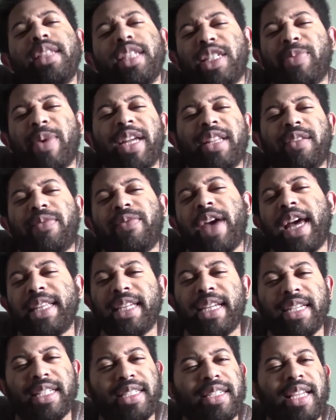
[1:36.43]
despite the fact
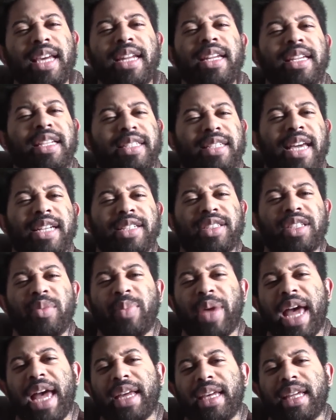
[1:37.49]
that its setting is actually
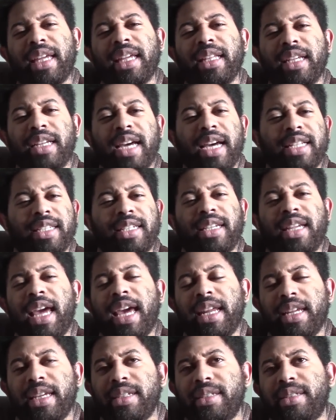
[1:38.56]
back in the
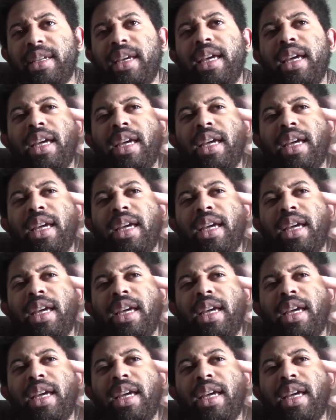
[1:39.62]
1980s.